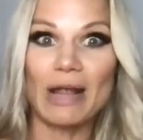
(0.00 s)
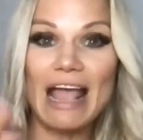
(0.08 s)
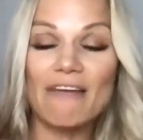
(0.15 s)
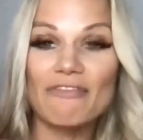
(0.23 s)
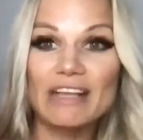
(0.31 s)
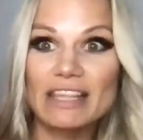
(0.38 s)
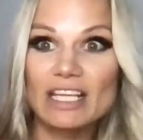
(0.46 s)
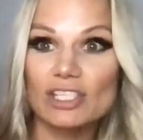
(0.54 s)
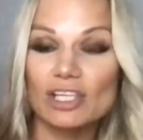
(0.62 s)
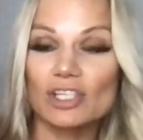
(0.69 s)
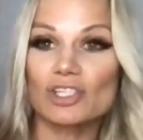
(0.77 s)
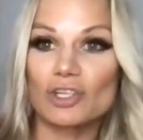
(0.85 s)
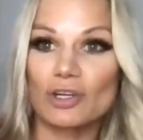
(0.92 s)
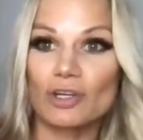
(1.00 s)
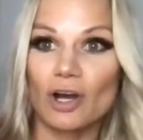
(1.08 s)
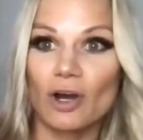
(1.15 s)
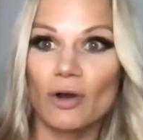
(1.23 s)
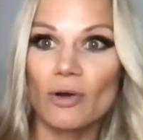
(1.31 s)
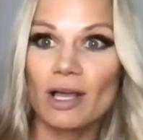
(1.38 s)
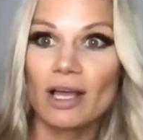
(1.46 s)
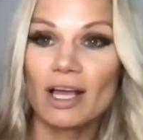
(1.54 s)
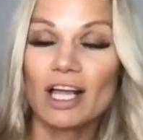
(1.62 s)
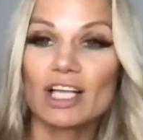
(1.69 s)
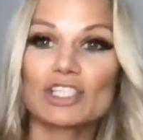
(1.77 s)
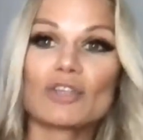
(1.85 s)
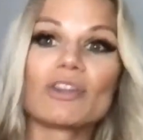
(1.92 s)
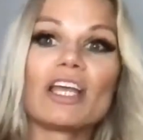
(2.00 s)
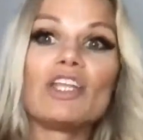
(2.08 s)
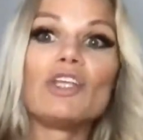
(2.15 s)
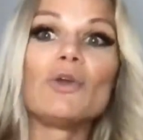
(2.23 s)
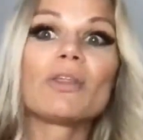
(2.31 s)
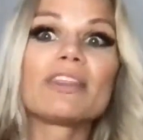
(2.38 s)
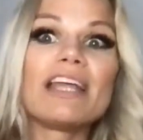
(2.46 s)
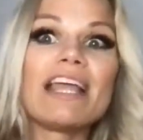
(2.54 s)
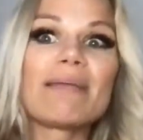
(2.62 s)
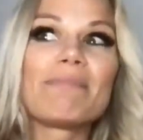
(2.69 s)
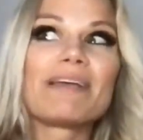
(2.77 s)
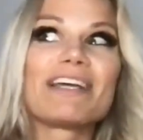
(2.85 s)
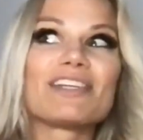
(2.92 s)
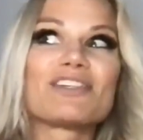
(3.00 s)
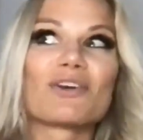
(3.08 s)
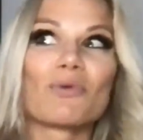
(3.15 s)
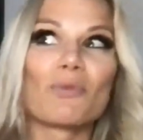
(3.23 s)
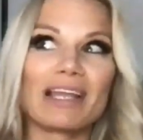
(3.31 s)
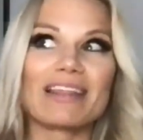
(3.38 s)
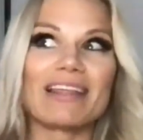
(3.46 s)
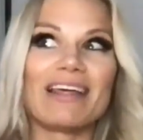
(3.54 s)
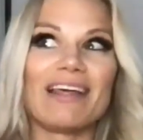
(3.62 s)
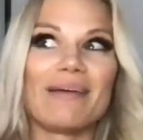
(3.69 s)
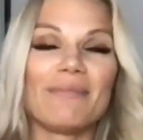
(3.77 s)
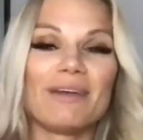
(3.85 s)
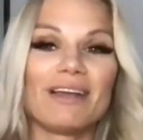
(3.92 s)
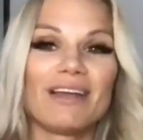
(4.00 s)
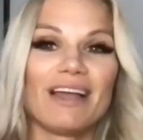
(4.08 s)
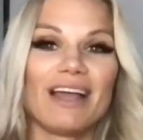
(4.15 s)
Everything starts to go. So then you think because you're with him